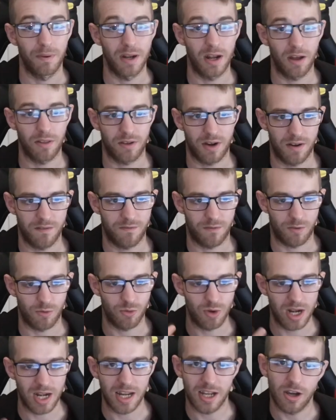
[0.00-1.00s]
now that I've
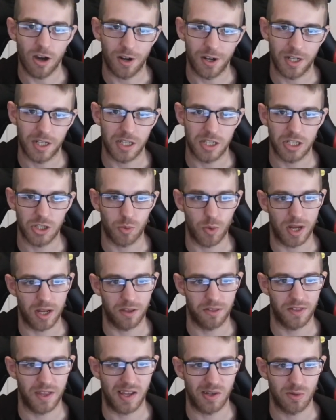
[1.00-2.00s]
really gotten into the swing
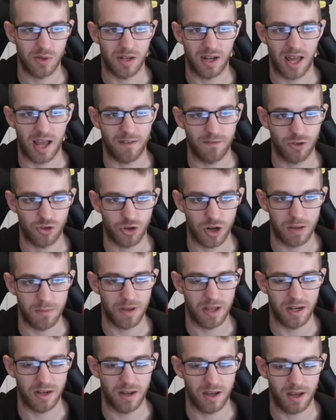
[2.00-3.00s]
of things with live
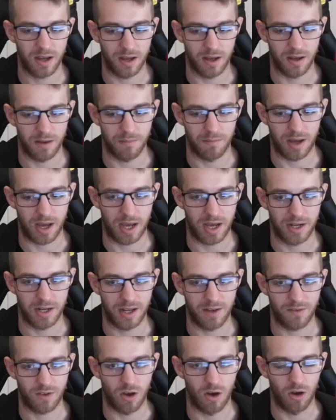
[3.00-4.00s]
streaming, and
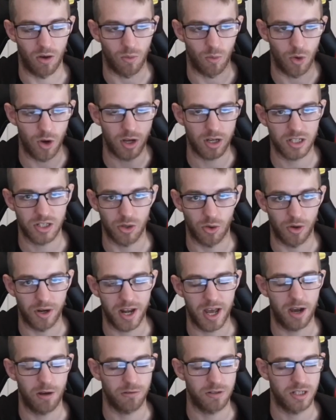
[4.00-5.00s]
I've got work sorted
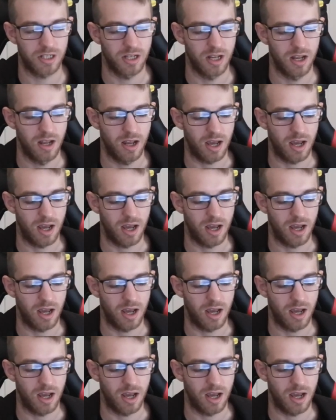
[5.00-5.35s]
out,